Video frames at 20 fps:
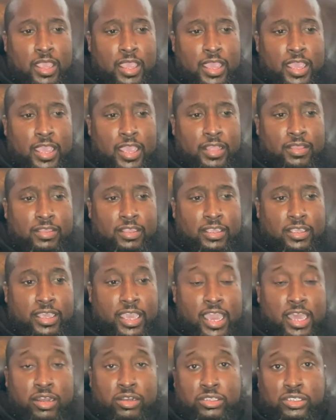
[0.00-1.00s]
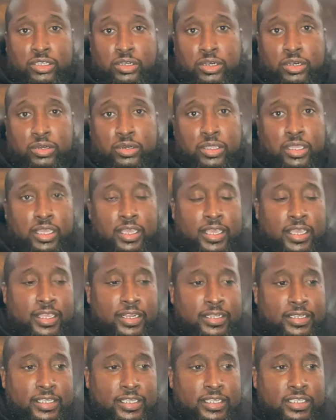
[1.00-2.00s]
and the editor
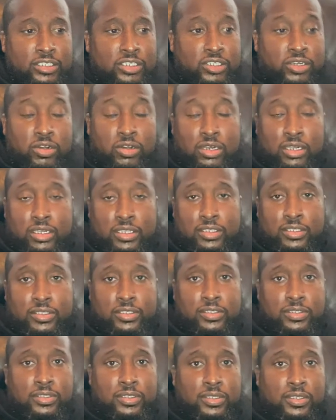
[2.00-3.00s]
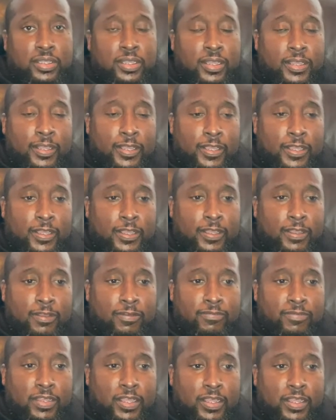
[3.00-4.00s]
and lead journalist
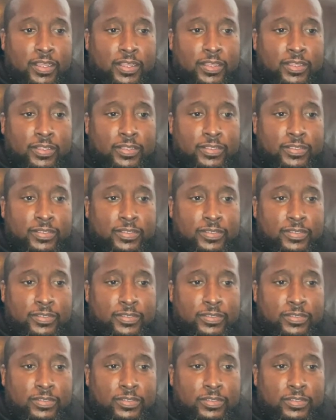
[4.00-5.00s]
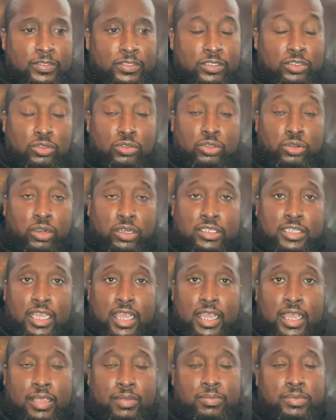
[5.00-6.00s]
of uh, New York
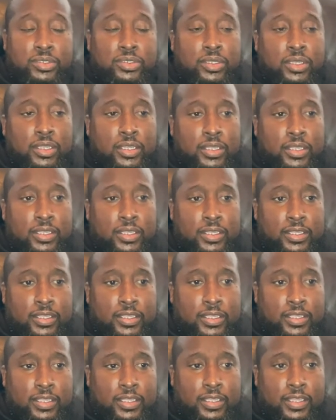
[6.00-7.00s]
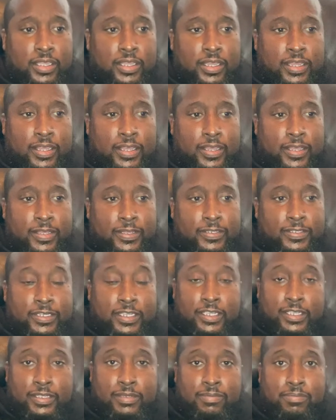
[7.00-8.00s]
Times, uh,
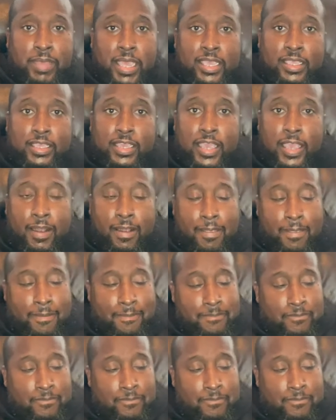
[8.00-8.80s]
Dean Baquet.